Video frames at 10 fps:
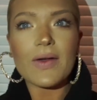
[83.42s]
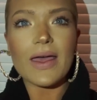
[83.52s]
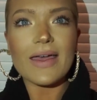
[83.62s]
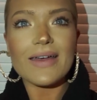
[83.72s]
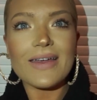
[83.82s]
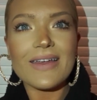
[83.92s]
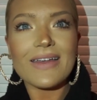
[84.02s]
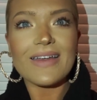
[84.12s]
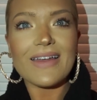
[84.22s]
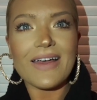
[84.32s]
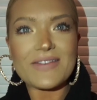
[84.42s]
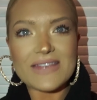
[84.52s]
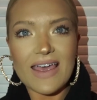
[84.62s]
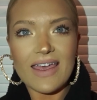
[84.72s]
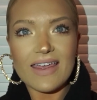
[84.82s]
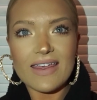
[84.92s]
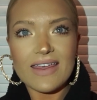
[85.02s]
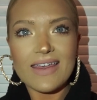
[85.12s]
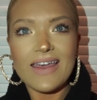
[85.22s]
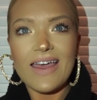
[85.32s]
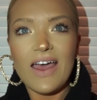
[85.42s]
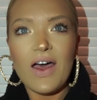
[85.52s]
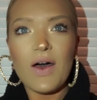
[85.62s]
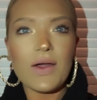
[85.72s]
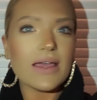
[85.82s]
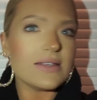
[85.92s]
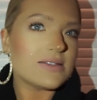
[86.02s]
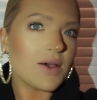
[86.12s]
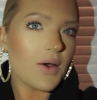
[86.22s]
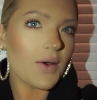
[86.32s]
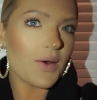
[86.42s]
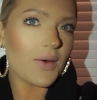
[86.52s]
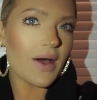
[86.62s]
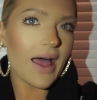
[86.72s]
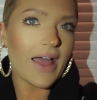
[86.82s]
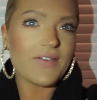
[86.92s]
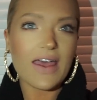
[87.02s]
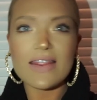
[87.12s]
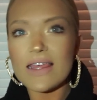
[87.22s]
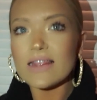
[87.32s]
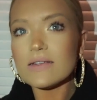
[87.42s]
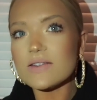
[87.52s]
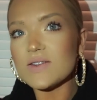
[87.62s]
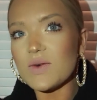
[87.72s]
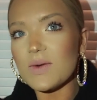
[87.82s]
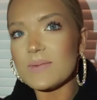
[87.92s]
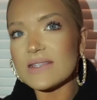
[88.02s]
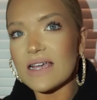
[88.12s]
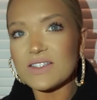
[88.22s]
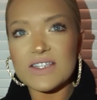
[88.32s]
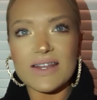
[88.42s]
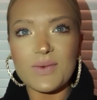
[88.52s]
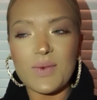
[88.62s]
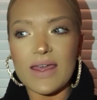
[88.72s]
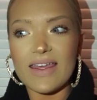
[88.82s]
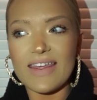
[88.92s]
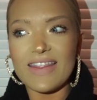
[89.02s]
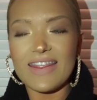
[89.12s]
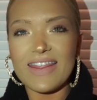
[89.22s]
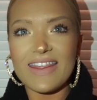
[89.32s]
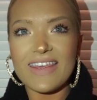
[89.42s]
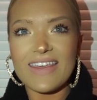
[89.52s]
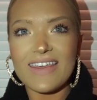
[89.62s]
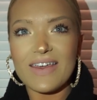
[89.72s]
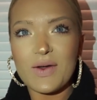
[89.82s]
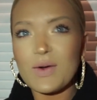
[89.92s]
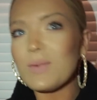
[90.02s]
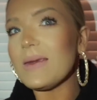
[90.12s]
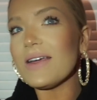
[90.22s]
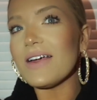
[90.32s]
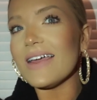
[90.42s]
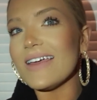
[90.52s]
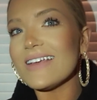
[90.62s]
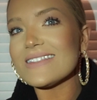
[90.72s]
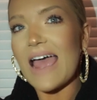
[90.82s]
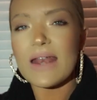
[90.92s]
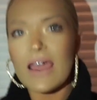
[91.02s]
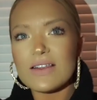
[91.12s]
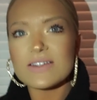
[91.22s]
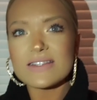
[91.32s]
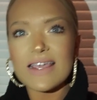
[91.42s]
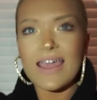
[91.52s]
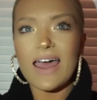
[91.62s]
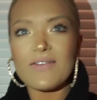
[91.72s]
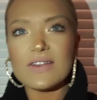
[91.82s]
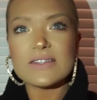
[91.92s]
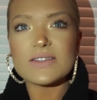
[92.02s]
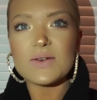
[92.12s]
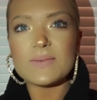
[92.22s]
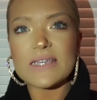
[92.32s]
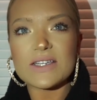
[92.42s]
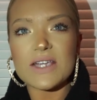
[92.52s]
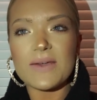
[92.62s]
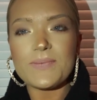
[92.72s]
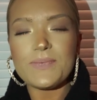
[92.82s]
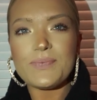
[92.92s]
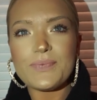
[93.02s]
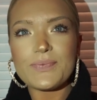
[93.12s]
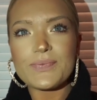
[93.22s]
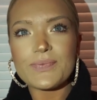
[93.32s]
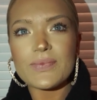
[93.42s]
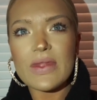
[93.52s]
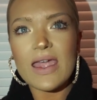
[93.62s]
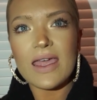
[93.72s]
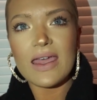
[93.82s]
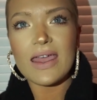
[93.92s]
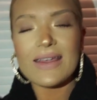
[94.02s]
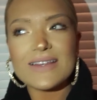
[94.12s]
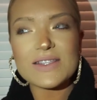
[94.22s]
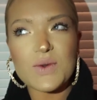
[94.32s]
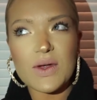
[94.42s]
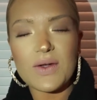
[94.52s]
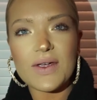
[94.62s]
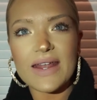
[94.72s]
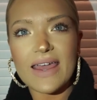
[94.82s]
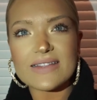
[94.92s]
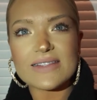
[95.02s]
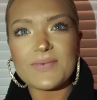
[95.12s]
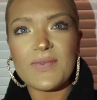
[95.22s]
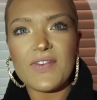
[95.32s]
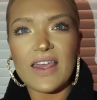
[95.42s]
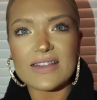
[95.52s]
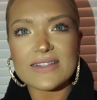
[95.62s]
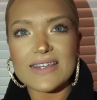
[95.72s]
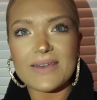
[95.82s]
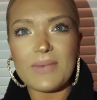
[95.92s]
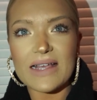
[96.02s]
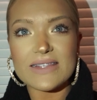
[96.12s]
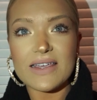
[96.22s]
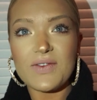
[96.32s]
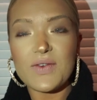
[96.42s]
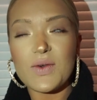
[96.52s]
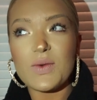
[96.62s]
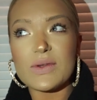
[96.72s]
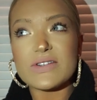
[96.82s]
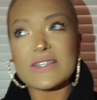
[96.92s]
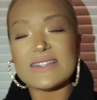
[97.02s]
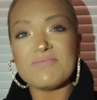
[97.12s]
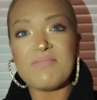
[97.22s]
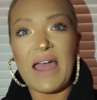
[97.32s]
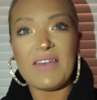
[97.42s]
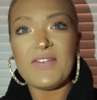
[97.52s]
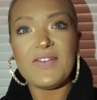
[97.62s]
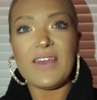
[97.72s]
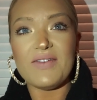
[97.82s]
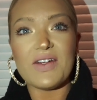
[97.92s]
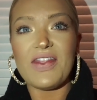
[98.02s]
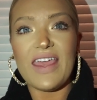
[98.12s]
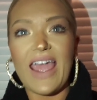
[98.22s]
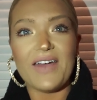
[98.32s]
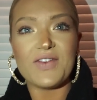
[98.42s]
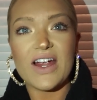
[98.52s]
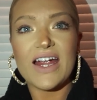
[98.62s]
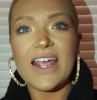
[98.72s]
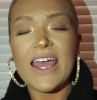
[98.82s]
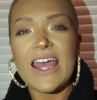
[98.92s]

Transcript: Okay, how's that? Okay, so I've had like this new obsession with hoop earrings. I just like have this new obsession. So we're going to get some fancy Mexican food, which is my favorite thing ever.